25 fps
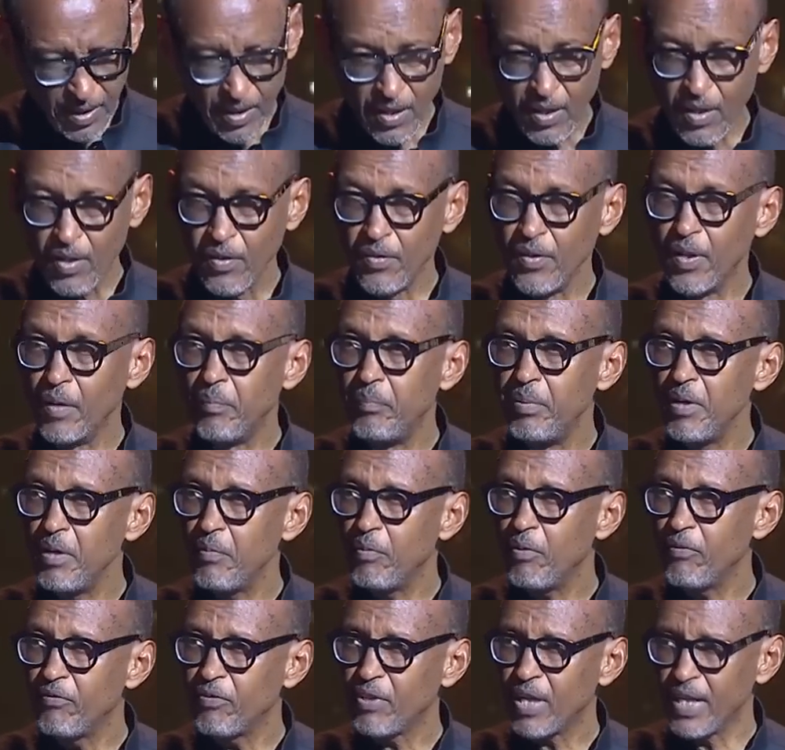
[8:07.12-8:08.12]
The people
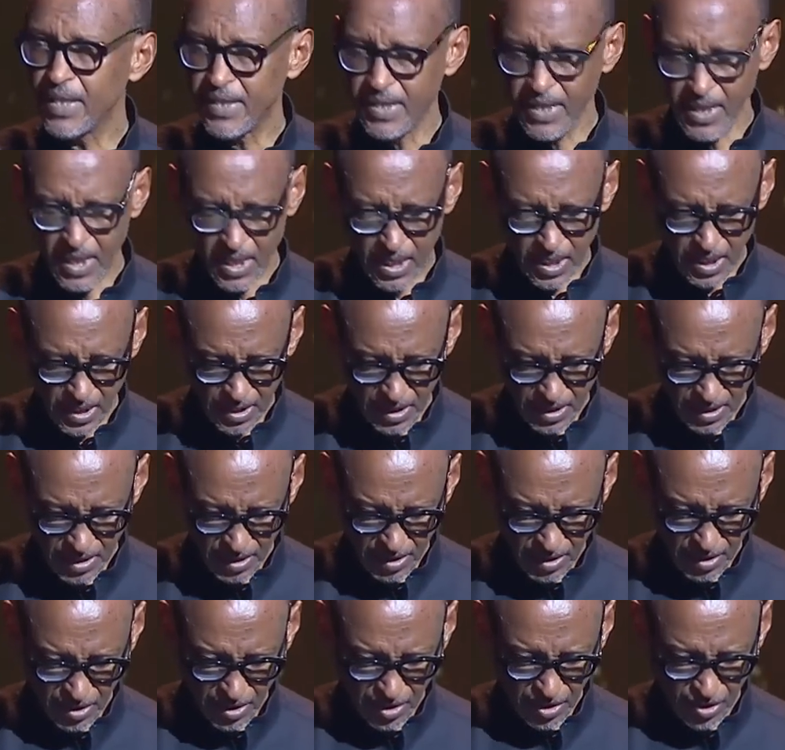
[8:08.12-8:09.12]
of Qatar
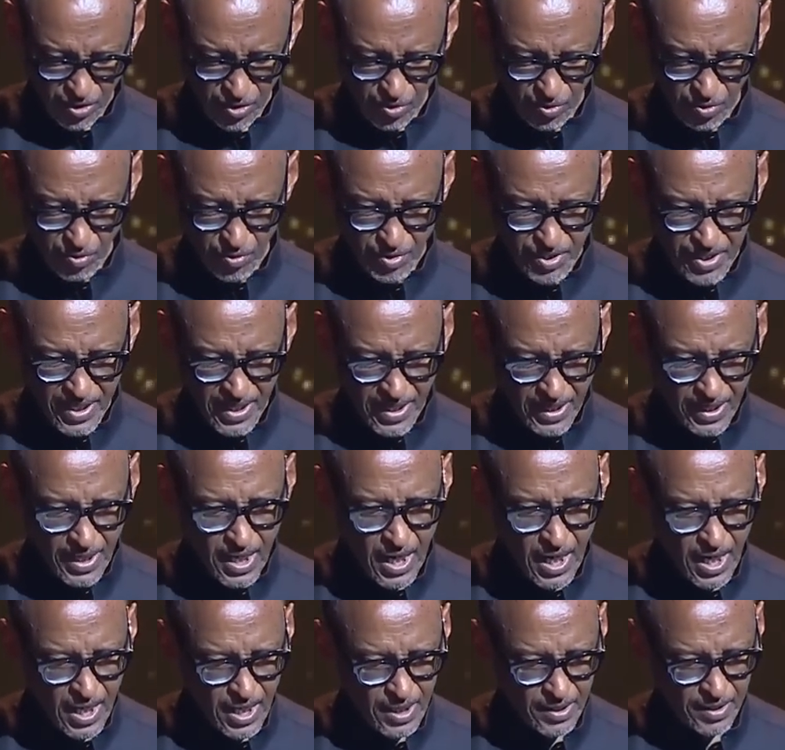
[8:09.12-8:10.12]
should take
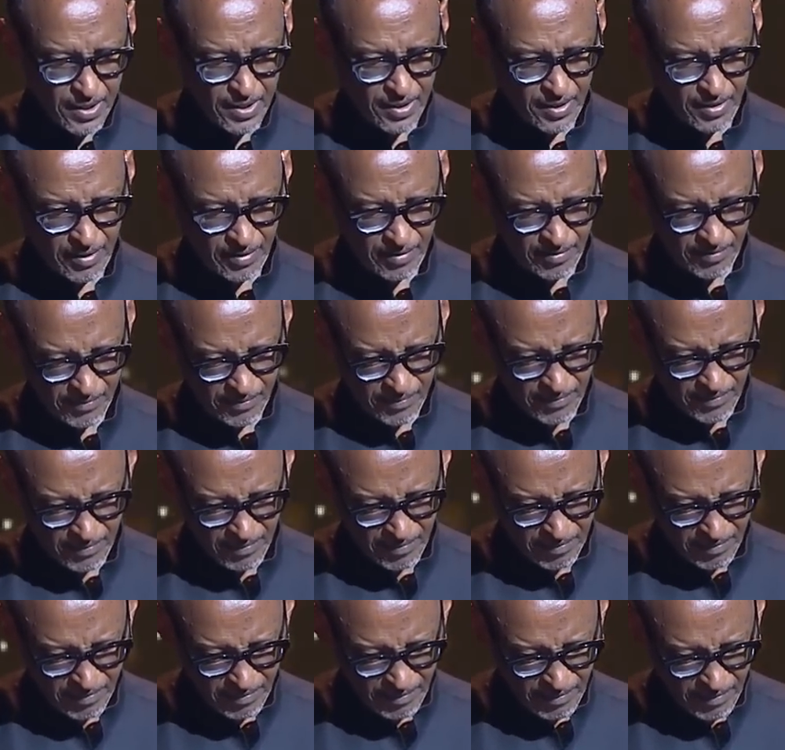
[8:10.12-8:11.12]
heart
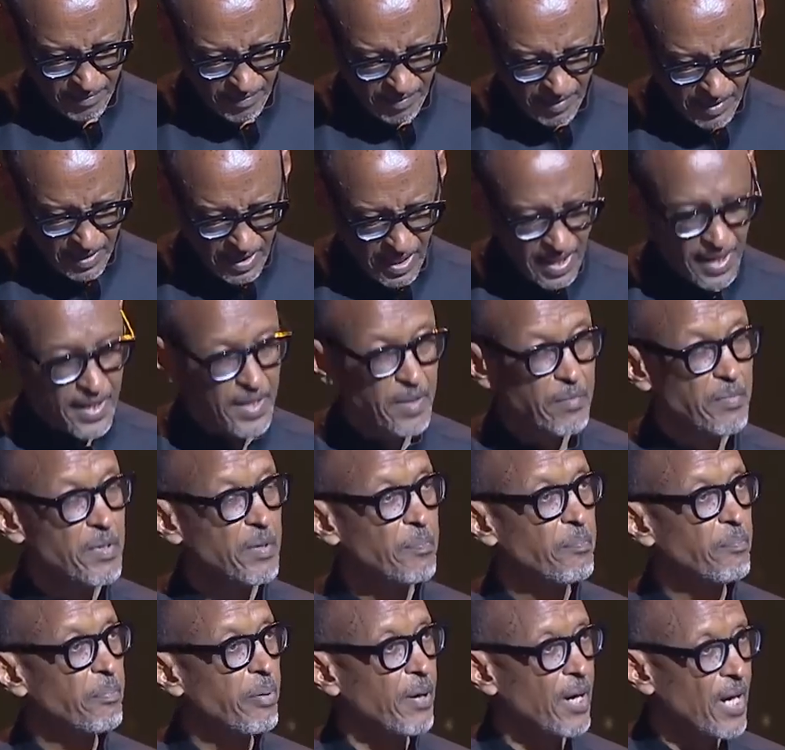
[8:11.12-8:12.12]
and be
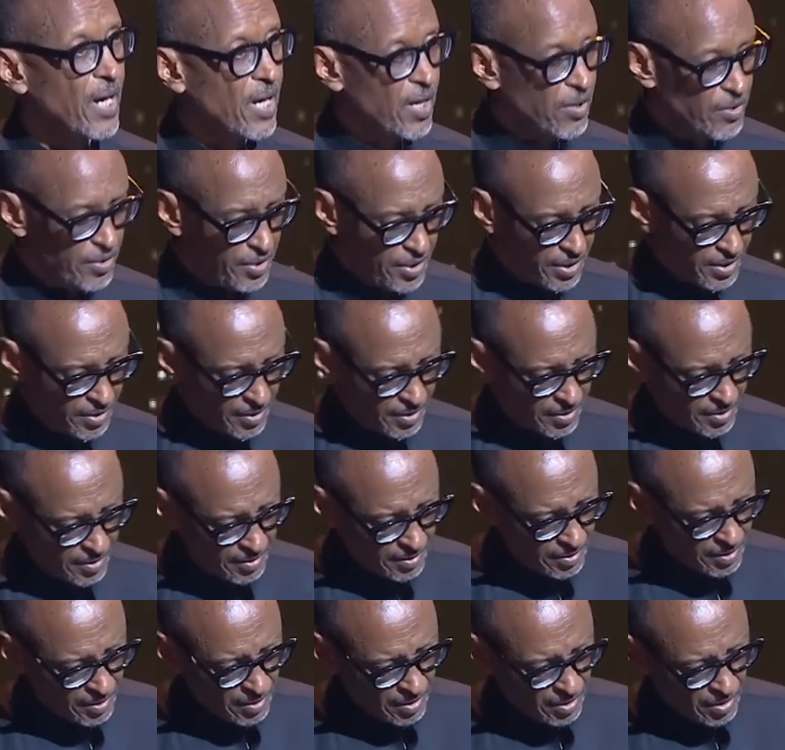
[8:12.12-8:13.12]
proud
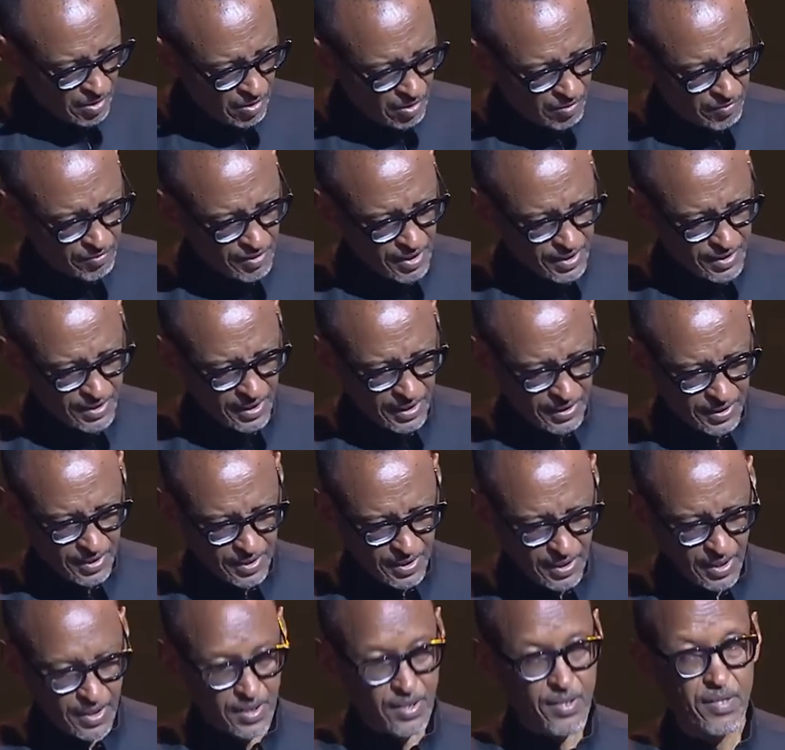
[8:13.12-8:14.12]
of the
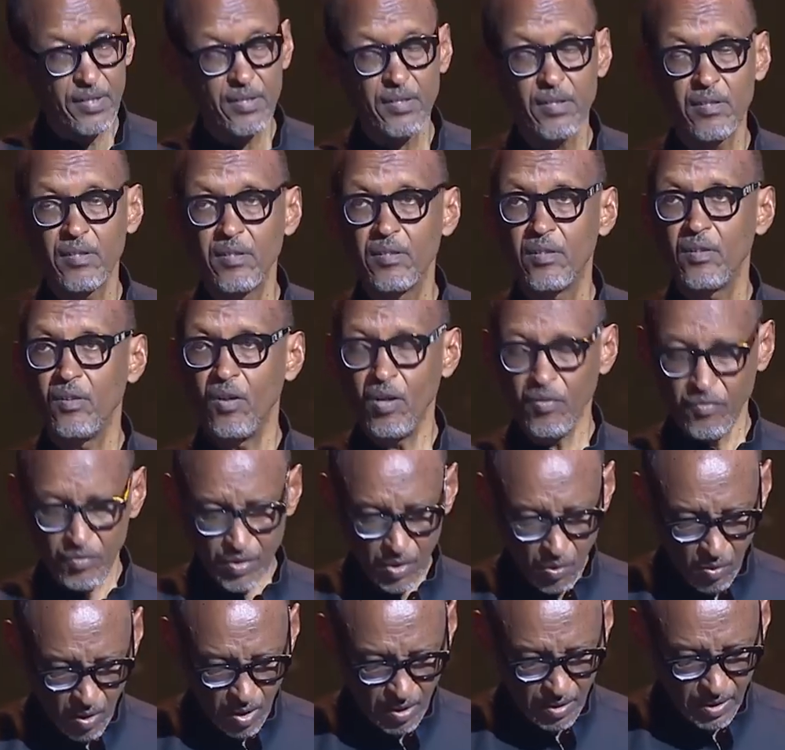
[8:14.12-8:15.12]
success of the
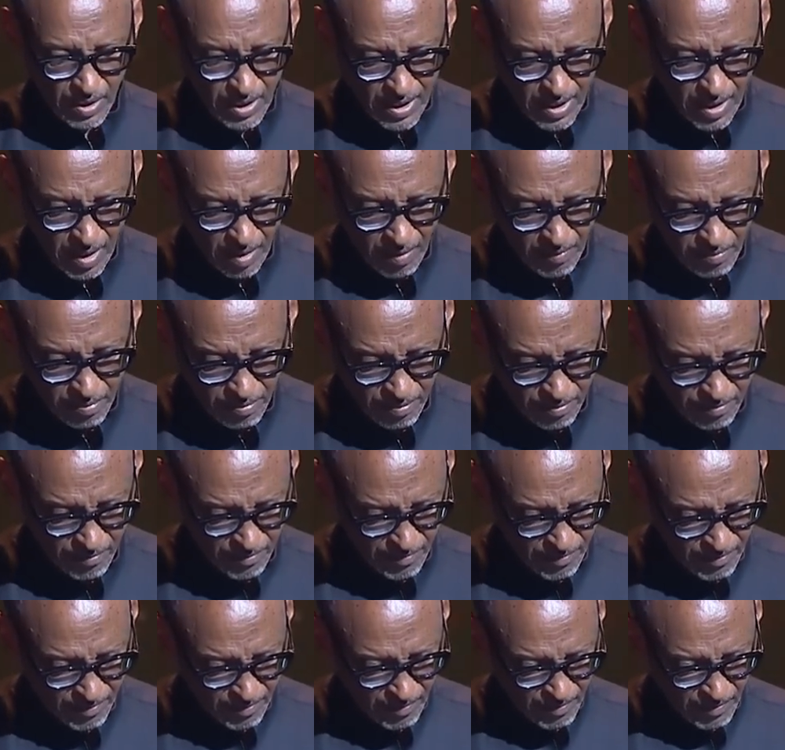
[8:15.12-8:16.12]
World Cup.
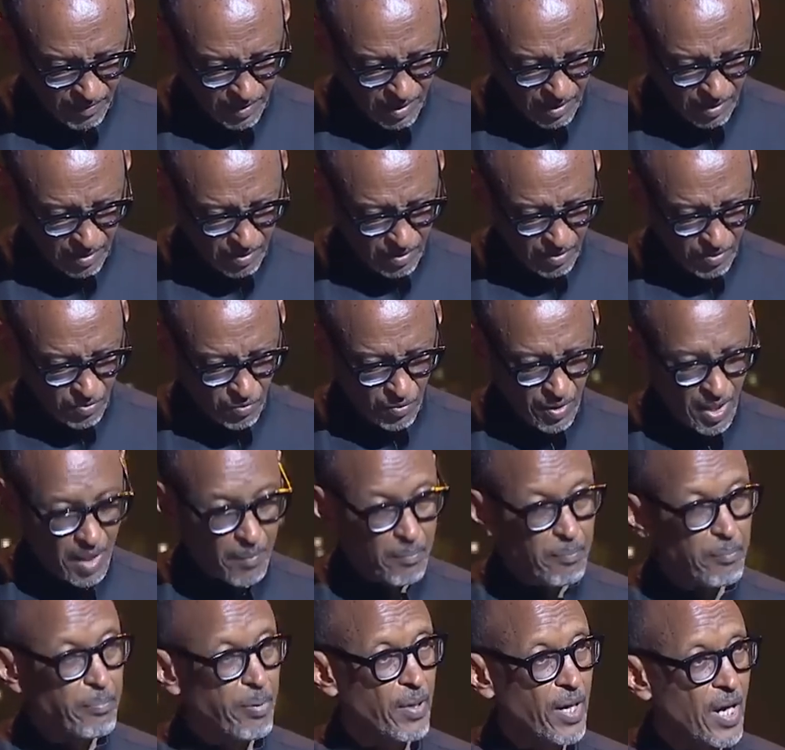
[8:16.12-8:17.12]
We are
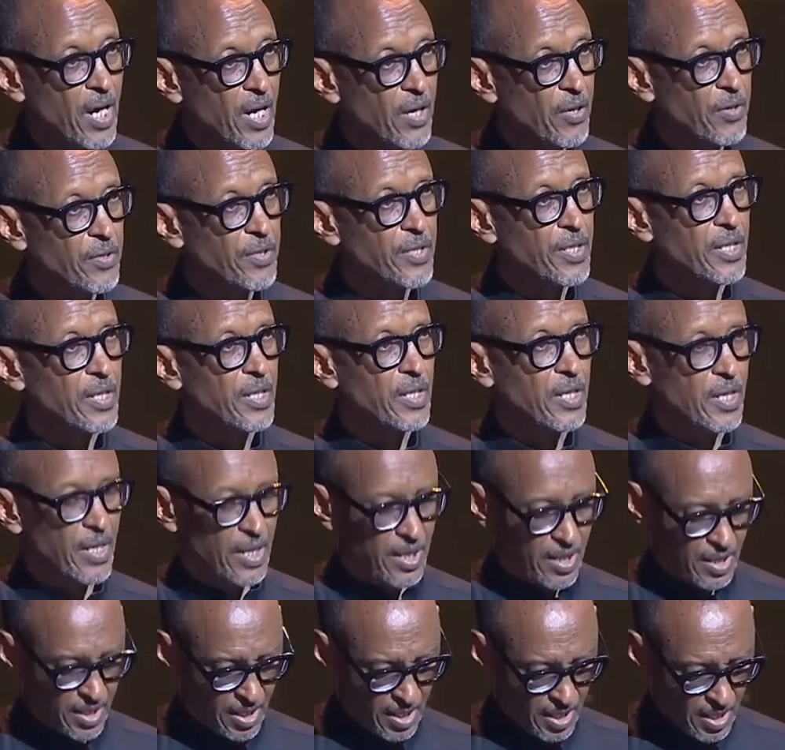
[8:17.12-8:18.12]
proud
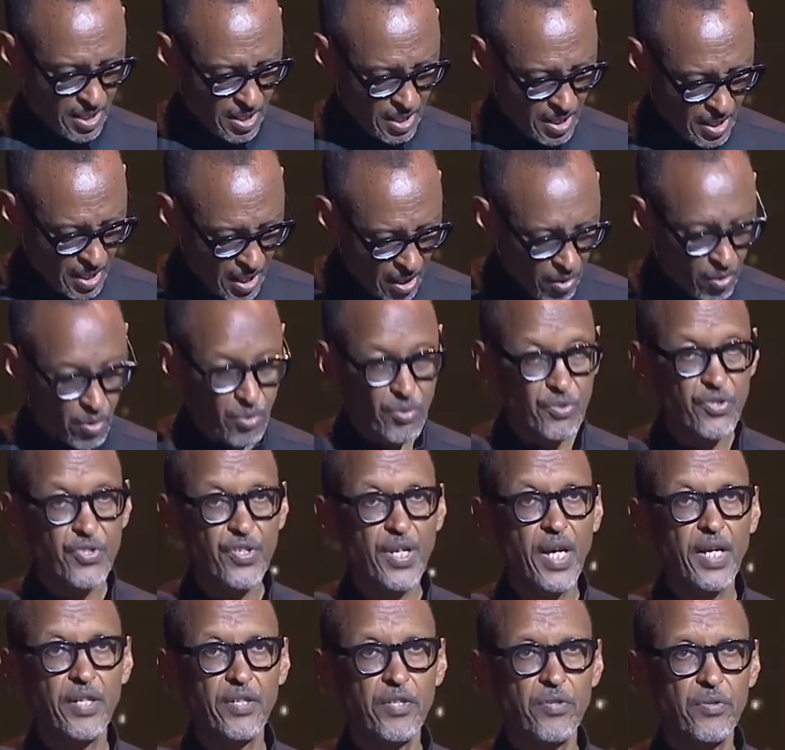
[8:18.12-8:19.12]

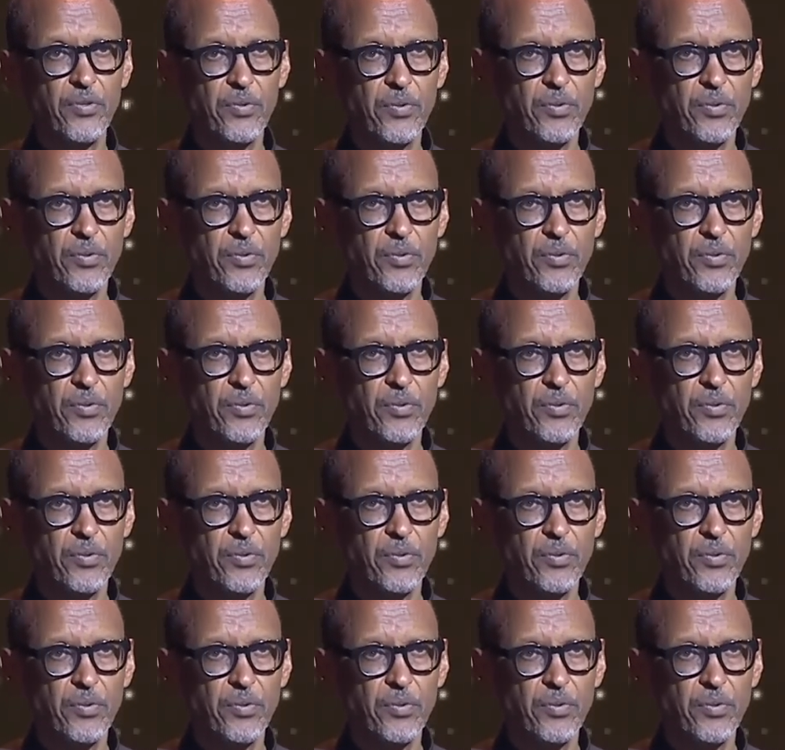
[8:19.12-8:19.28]
alongside you.